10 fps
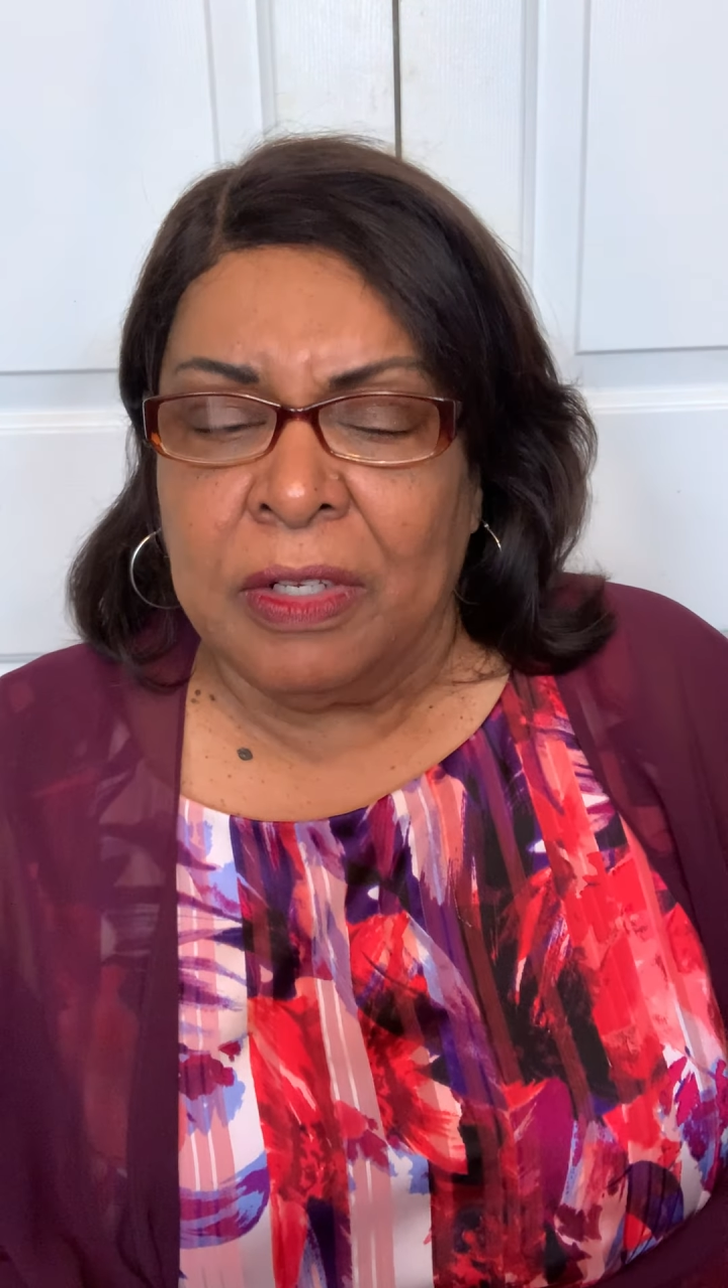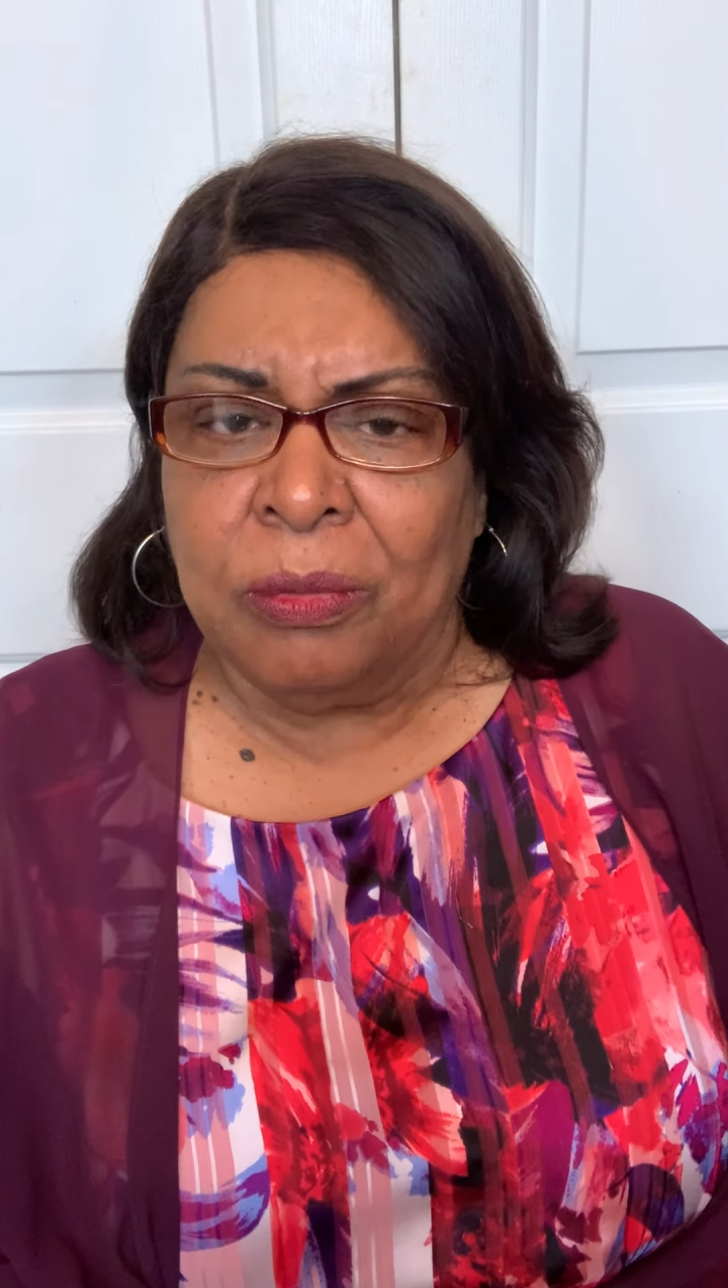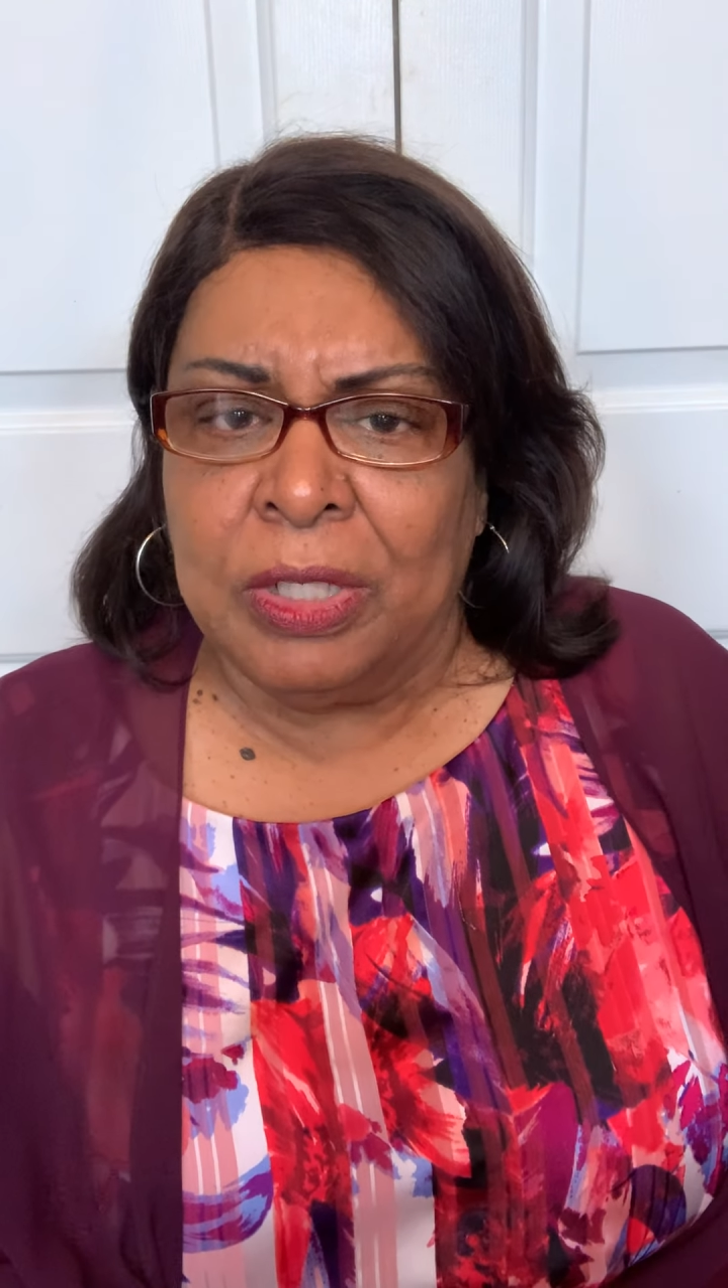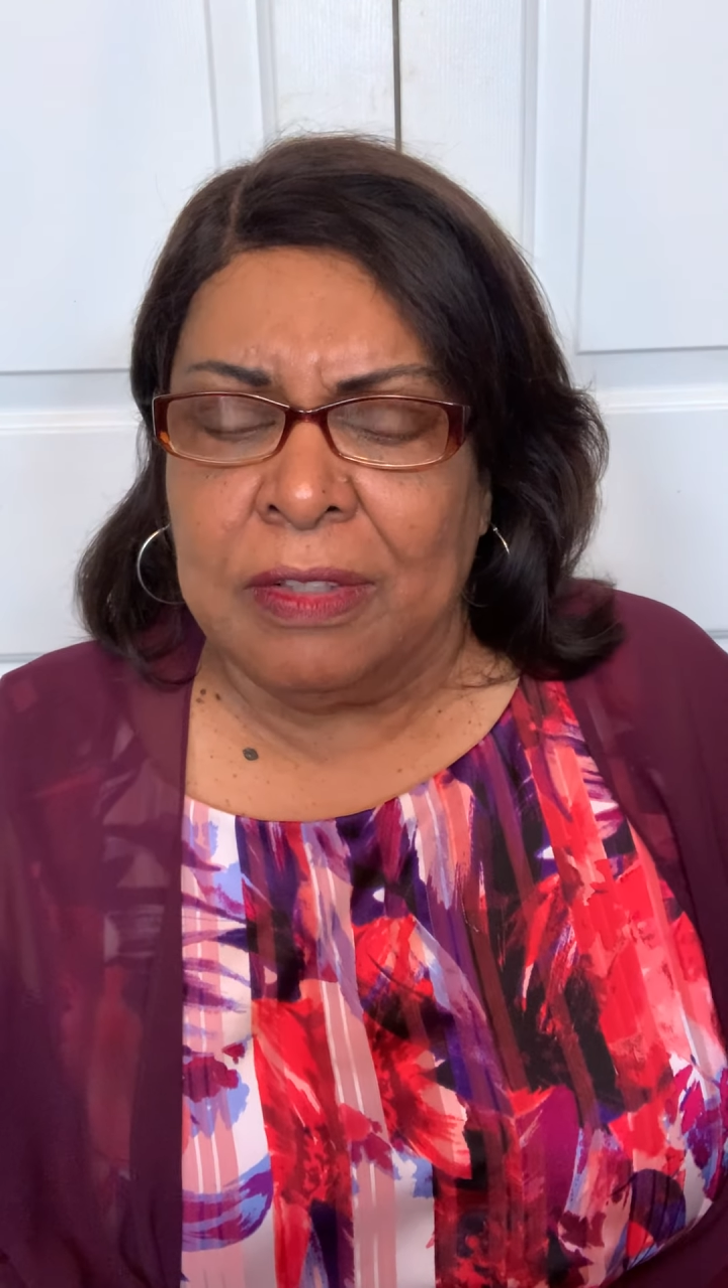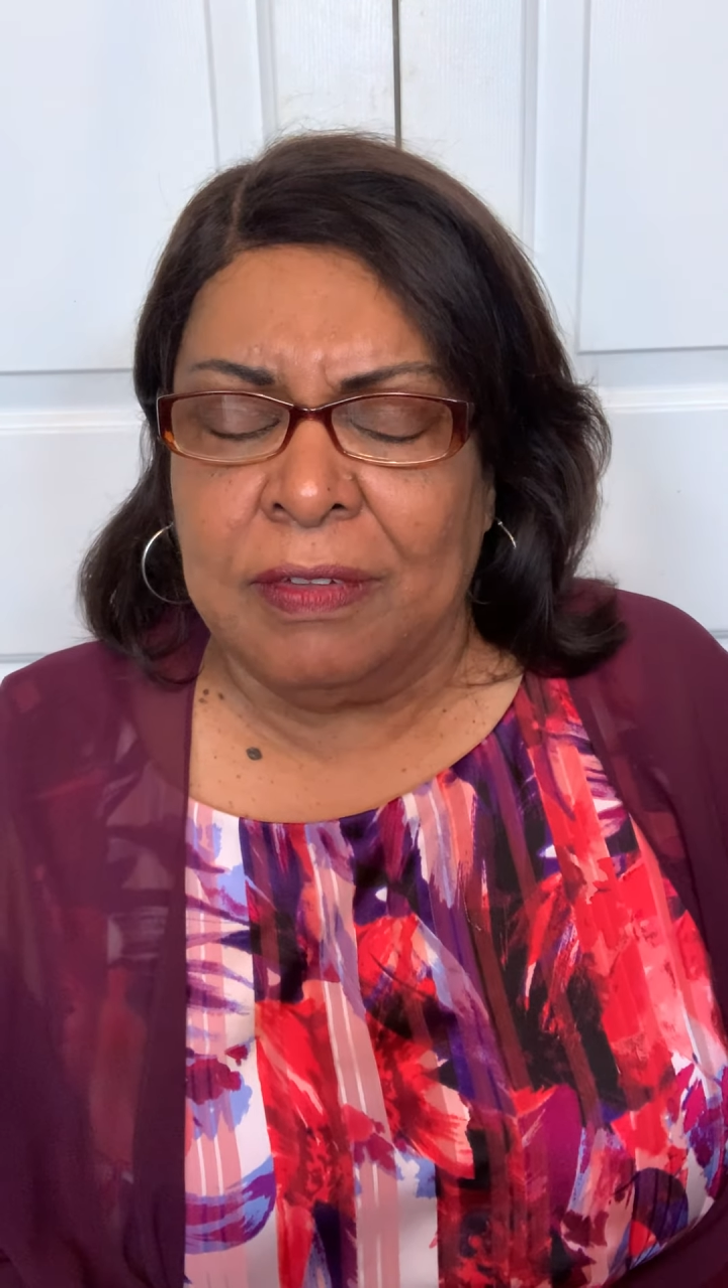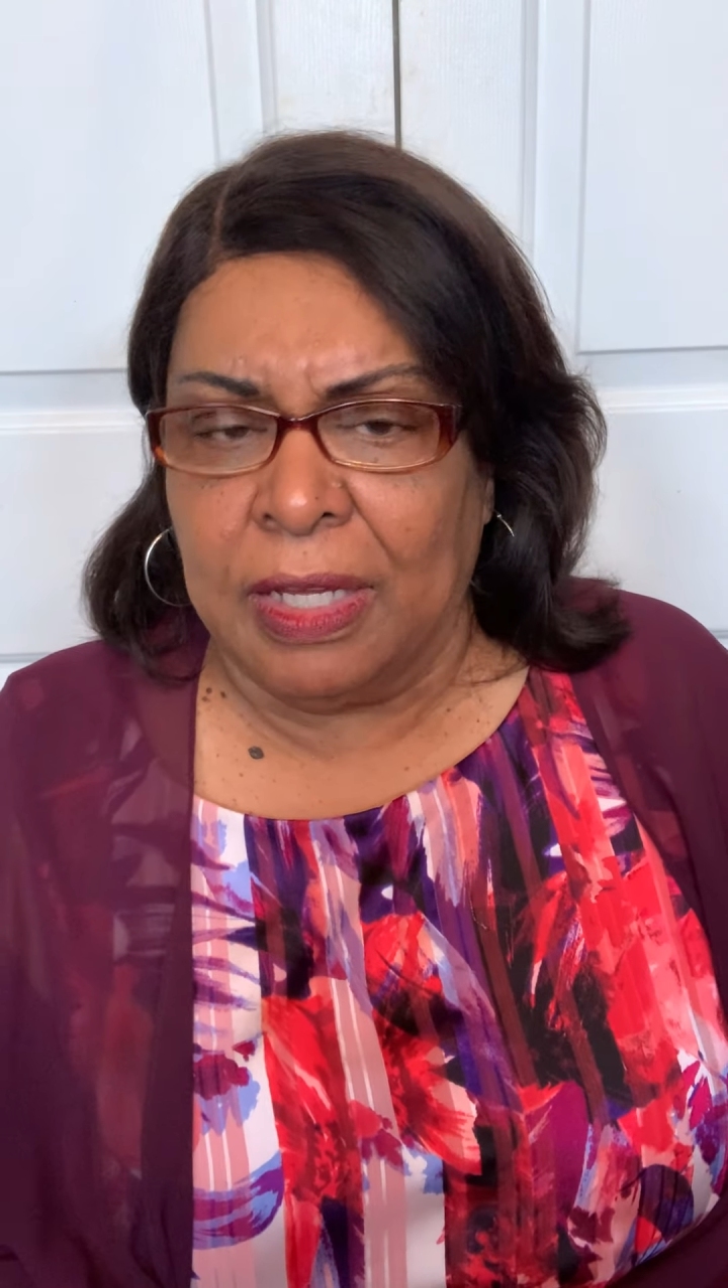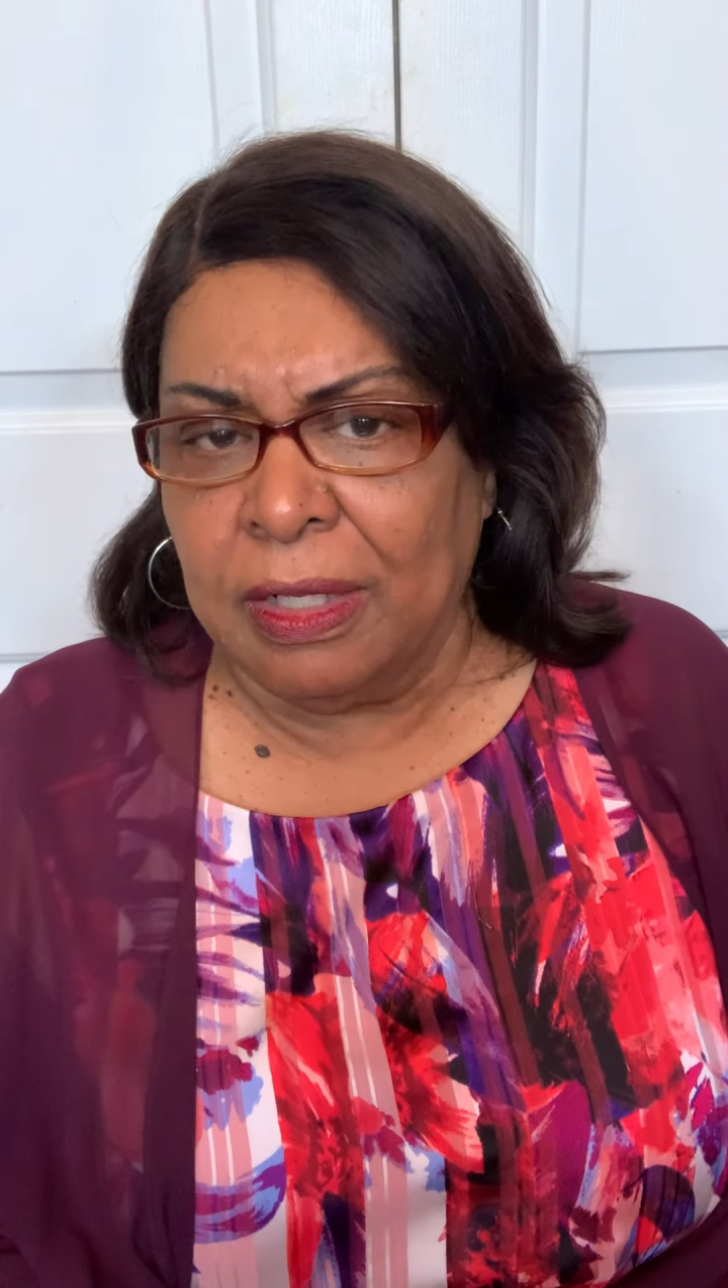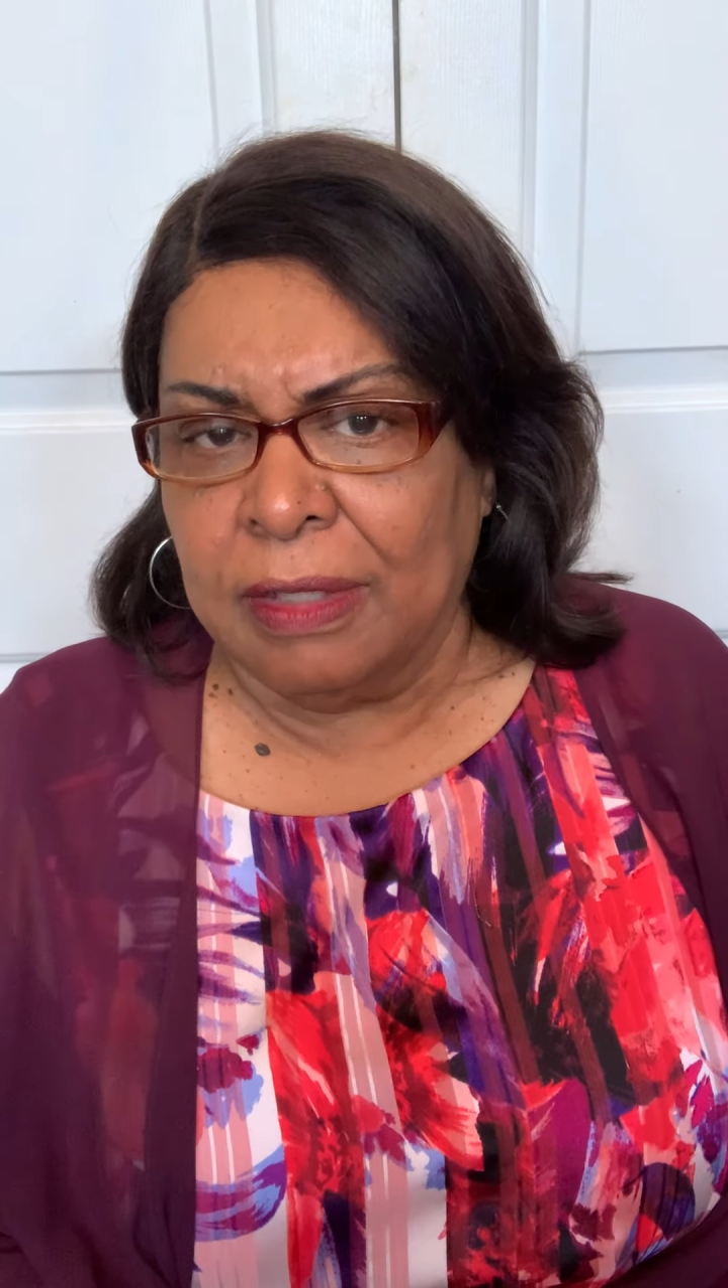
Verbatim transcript: to really tell